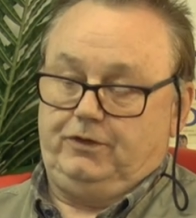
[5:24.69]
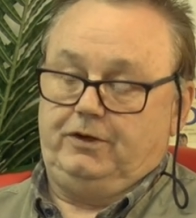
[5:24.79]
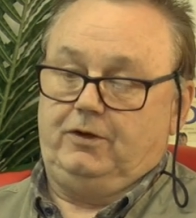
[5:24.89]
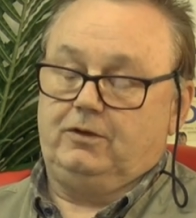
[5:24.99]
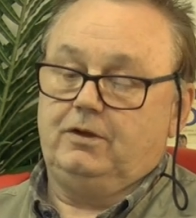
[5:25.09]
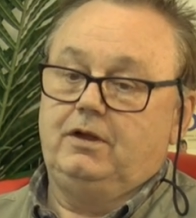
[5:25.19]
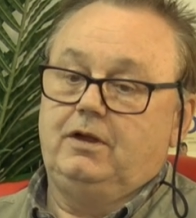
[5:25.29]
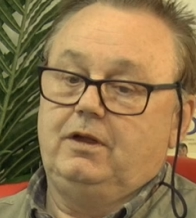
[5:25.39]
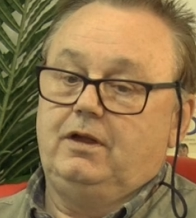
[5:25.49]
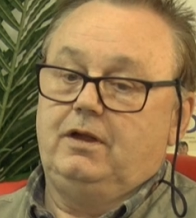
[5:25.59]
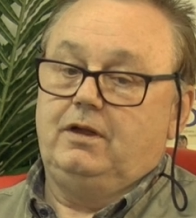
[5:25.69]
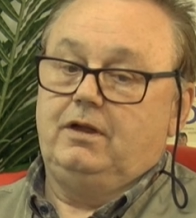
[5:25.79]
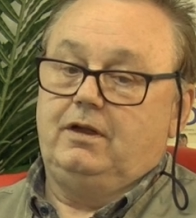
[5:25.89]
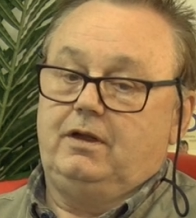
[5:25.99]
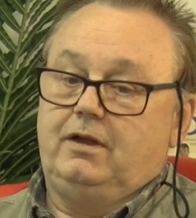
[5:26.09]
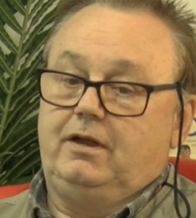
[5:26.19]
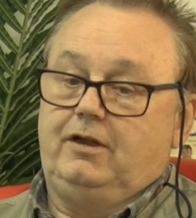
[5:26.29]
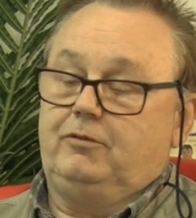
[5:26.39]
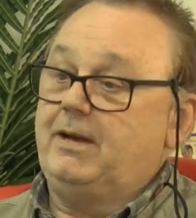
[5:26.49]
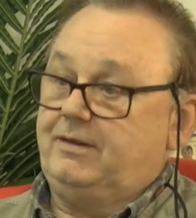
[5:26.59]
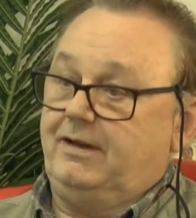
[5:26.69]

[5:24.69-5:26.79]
dog, it's better